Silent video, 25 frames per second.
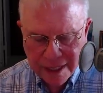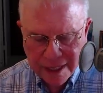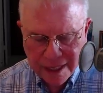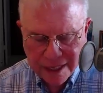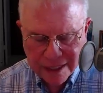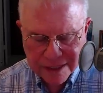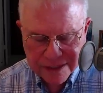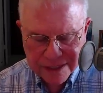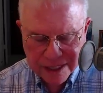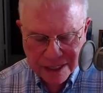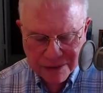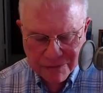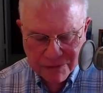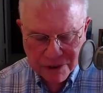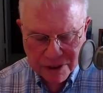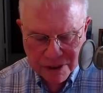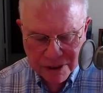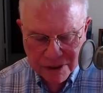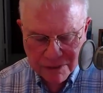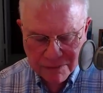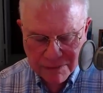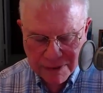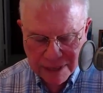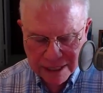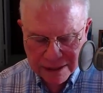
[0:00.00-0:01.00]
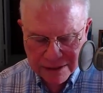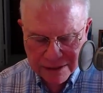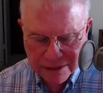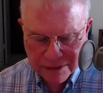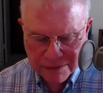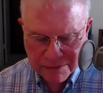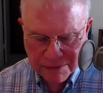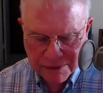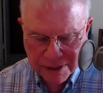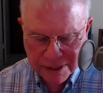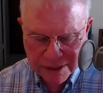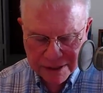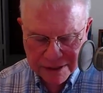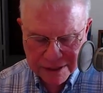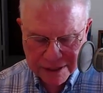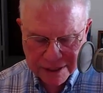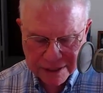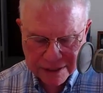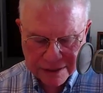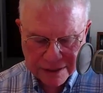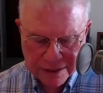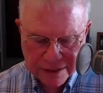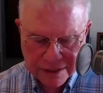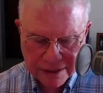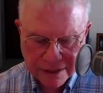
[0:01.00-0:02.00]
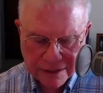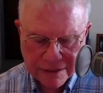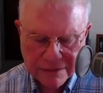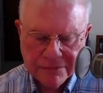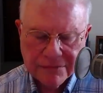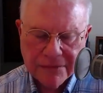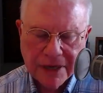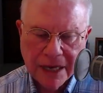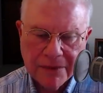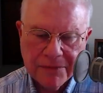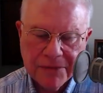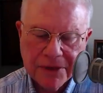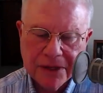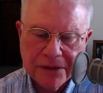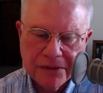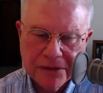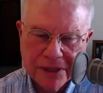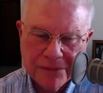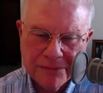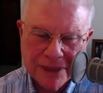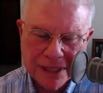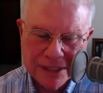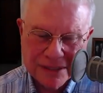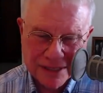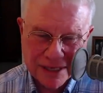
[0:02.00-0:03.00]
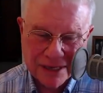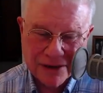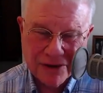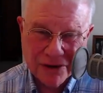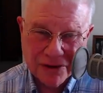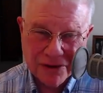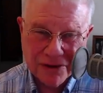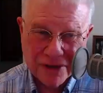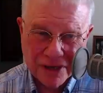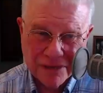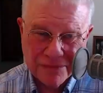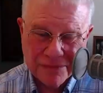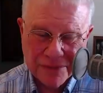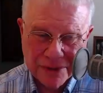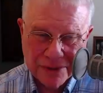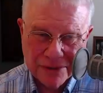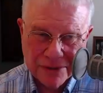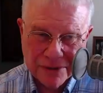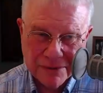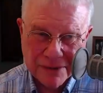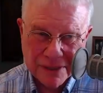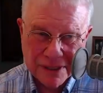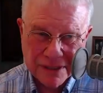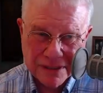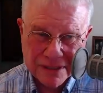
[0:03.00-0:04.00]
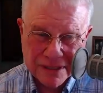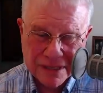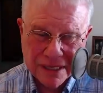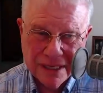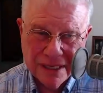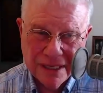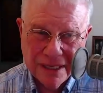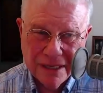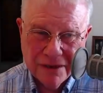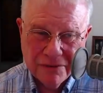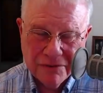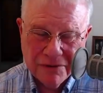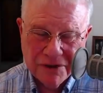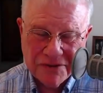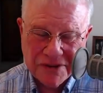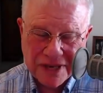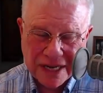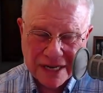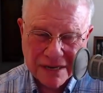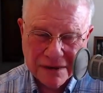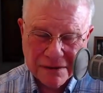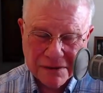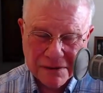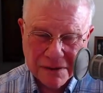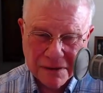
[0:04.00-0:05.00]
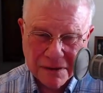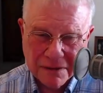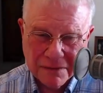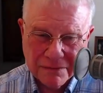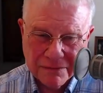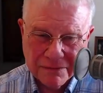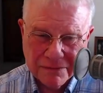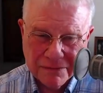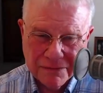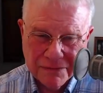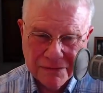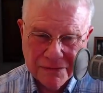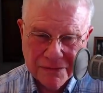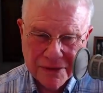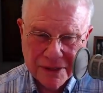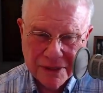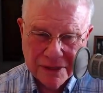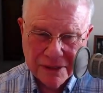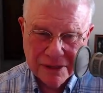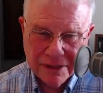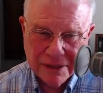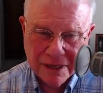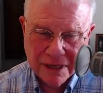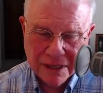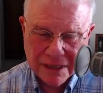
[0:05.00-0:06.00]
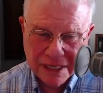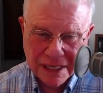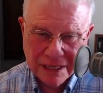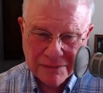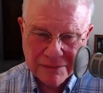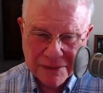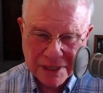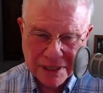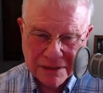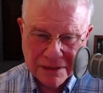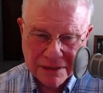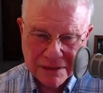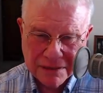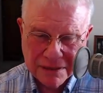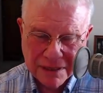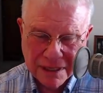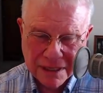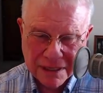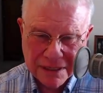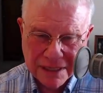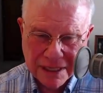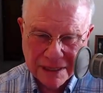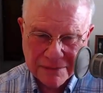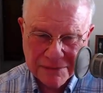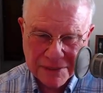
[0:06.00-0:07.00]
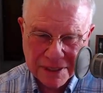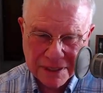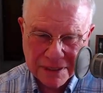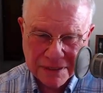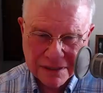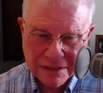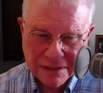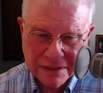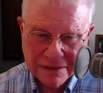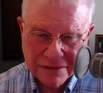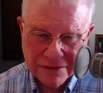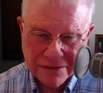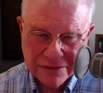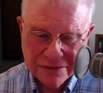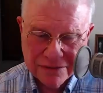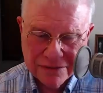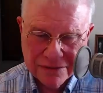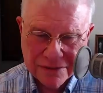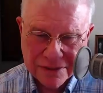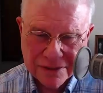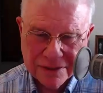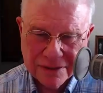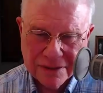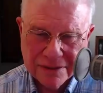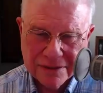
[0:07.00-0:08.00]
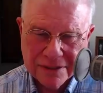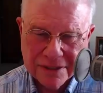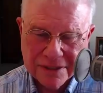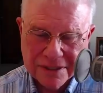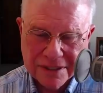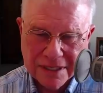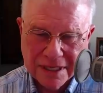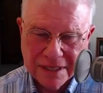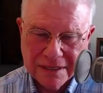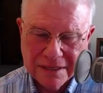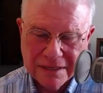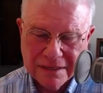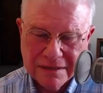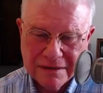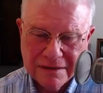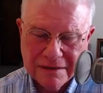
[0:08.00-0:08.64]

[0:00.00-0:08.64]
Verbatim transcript: I say, I want to go back to your place, and uh, I'm going to look at my site on the computer, because we've had a little attempted attempted intrusion on the site.